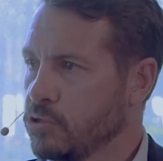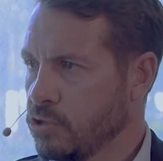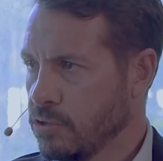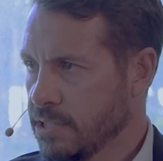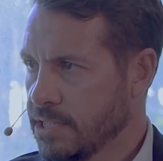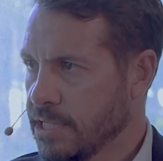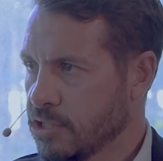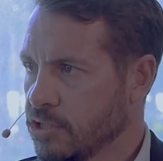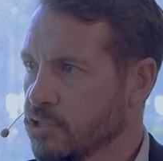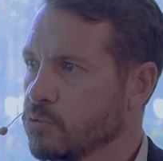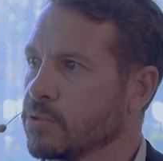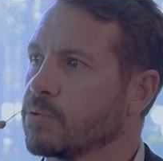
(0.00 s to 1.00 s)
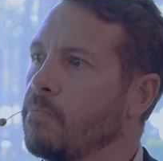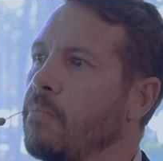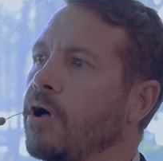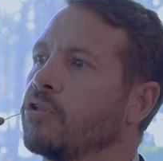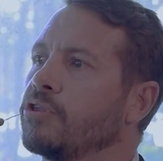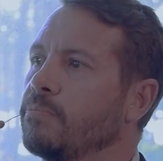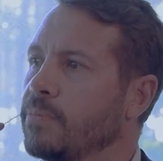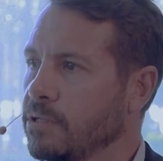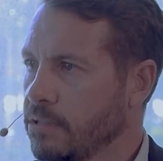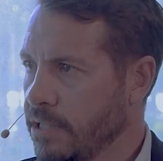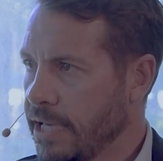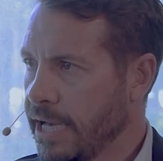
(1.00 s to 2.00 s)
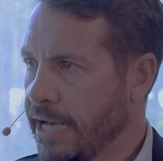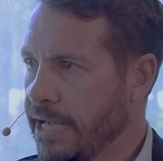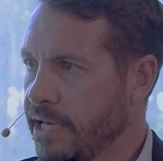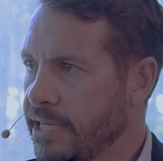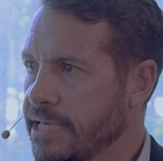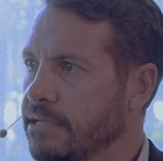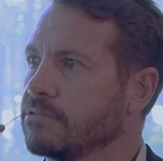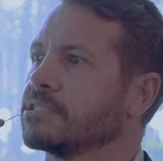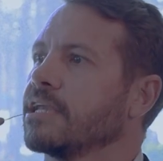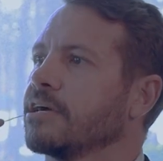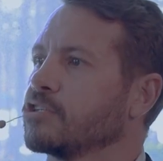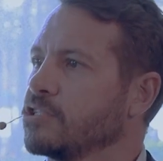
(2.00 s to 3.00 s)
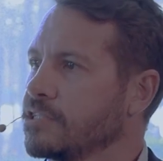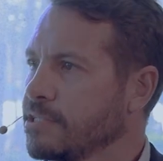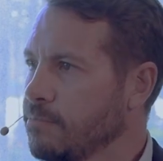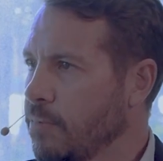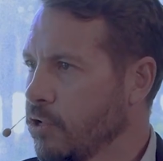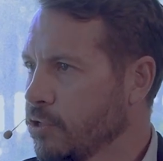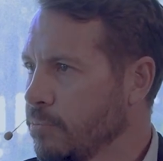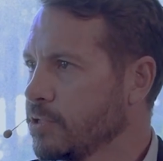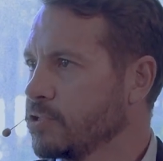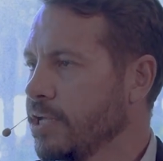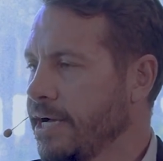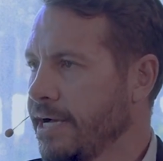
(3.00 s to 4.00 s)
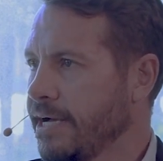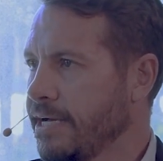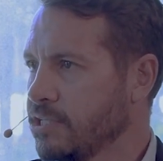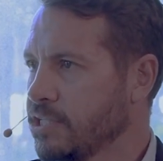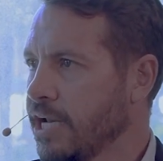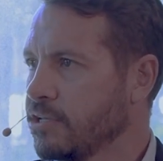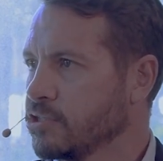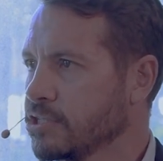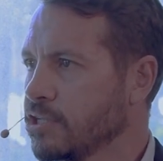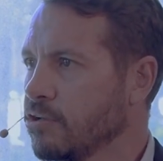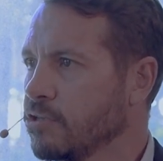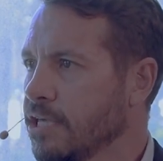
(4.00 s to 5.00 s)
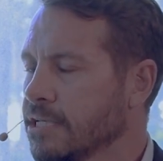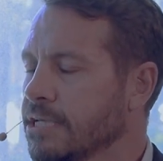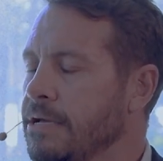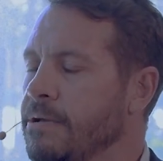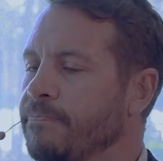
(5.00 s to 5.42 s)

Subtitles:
jurisdictions with multiple legal structures and multiple challenges, so that